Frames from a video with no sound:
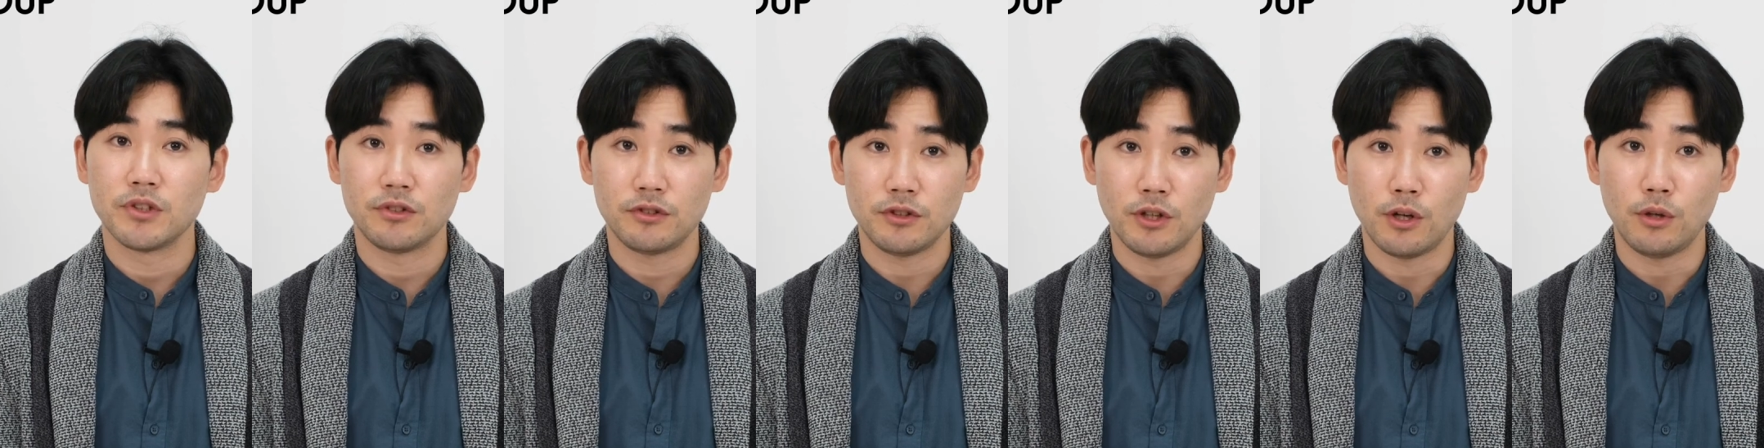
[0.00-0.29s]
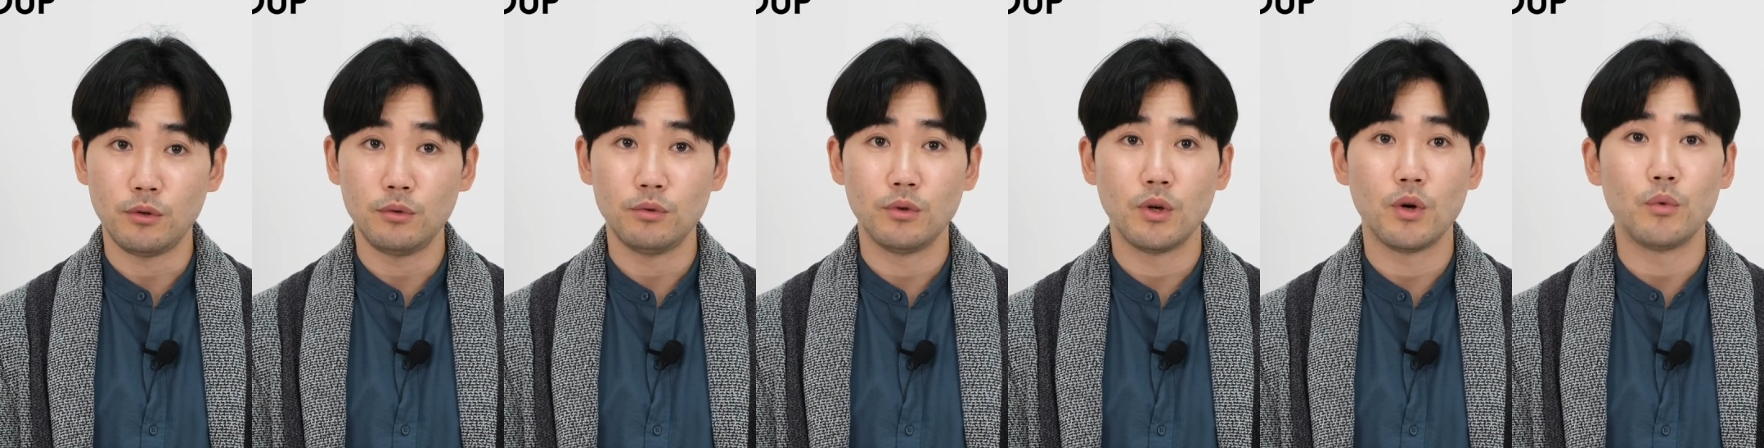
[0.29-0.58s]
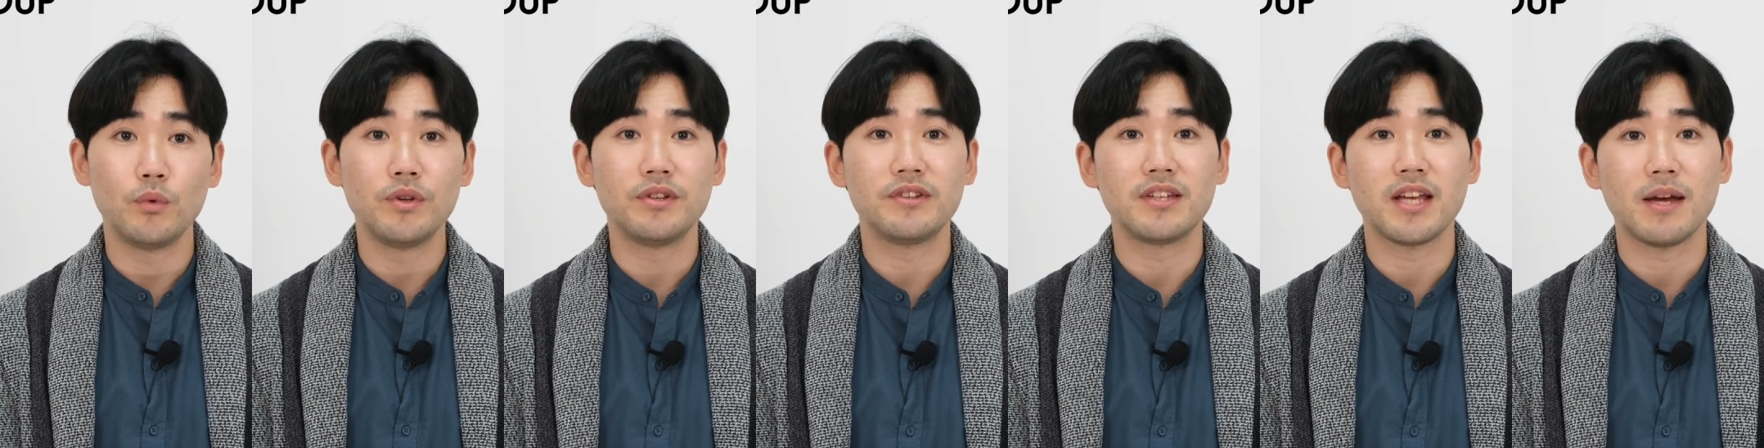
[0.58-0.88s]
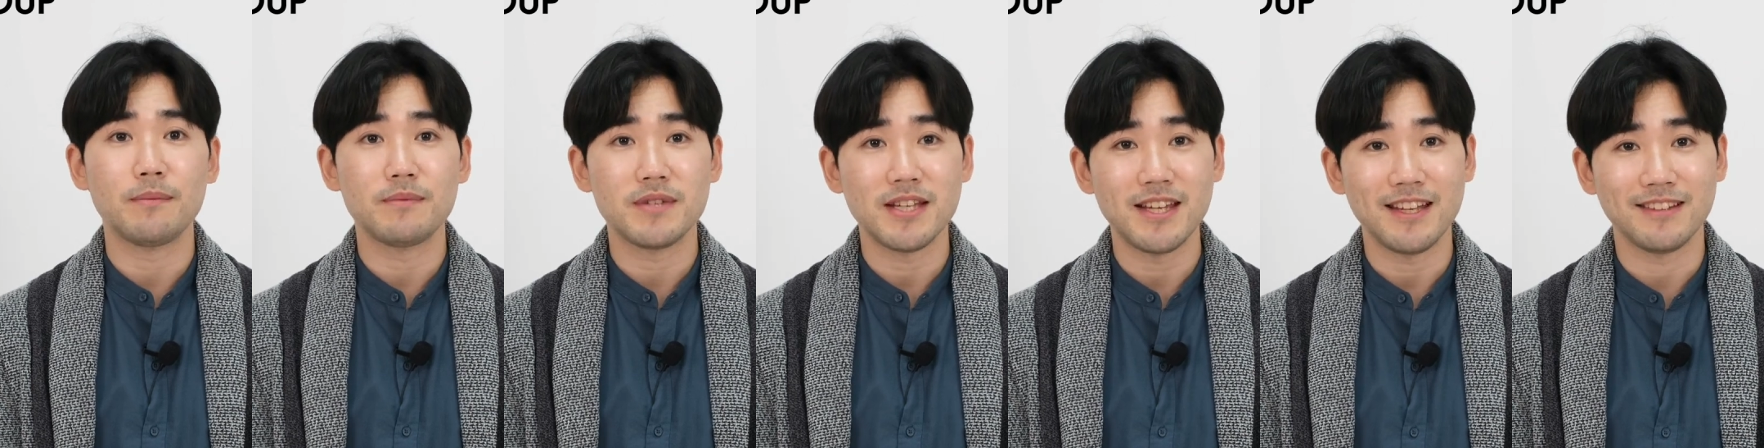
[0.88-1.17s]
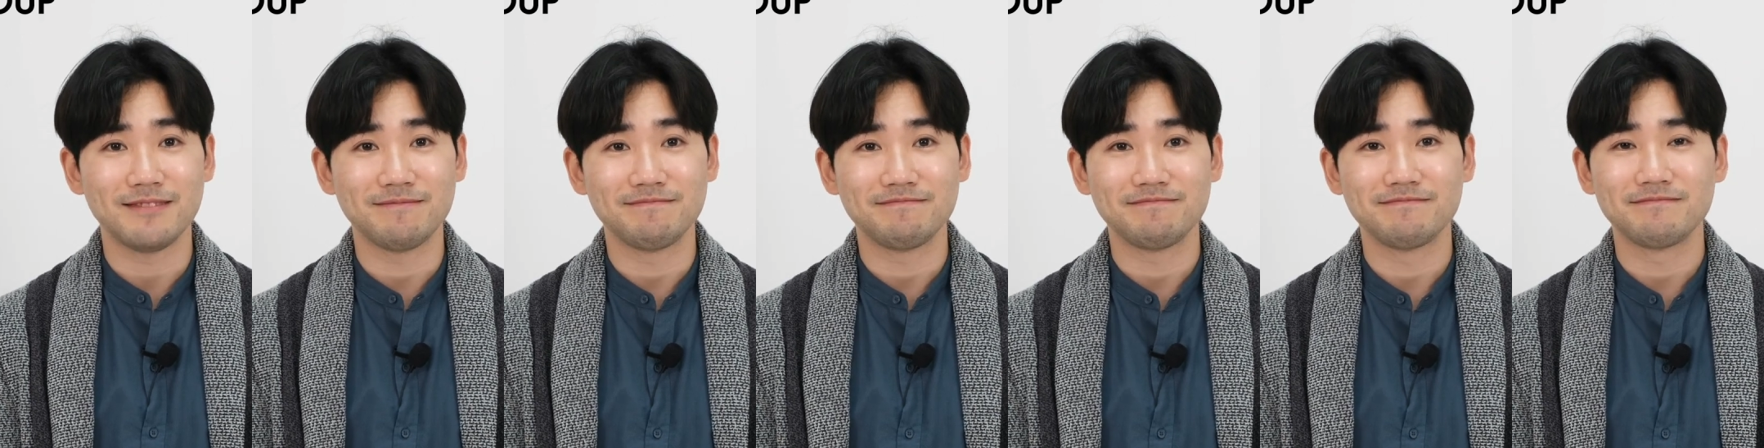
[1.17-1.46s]
So we stepped
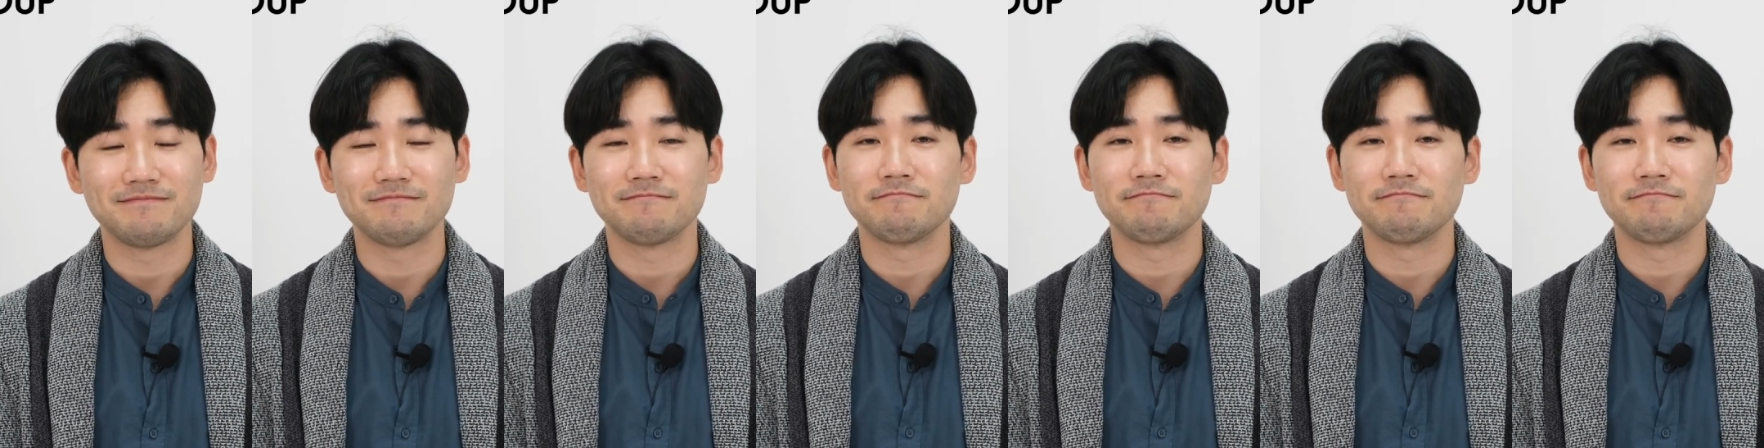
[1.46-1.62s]
in.